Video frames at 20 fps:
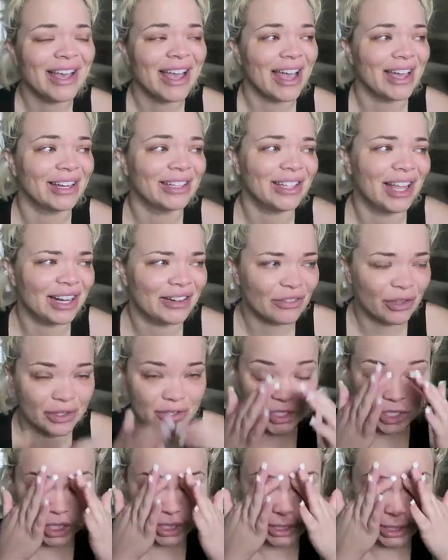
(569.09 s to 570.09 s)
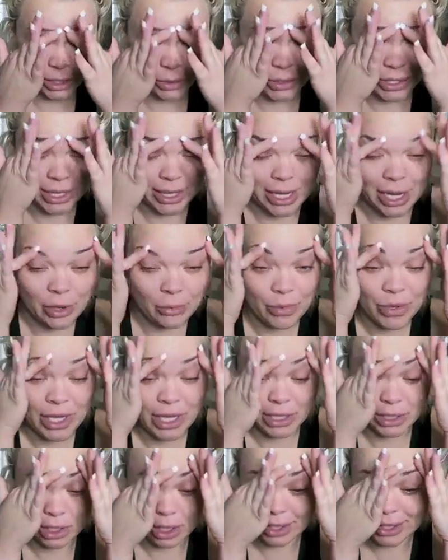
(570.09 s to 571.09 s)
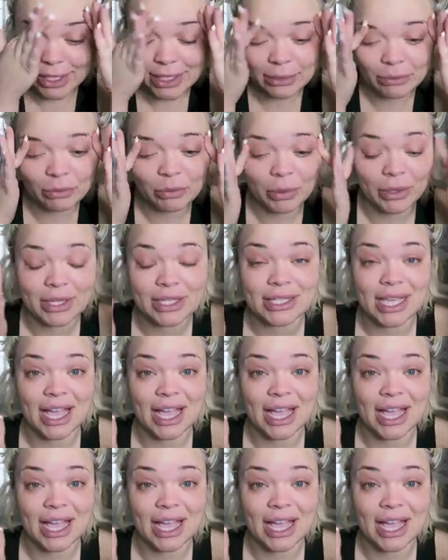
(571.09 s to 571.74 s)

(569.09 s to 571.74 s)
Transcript: And a lot of you have suggested going to therapy and talking to someone about this.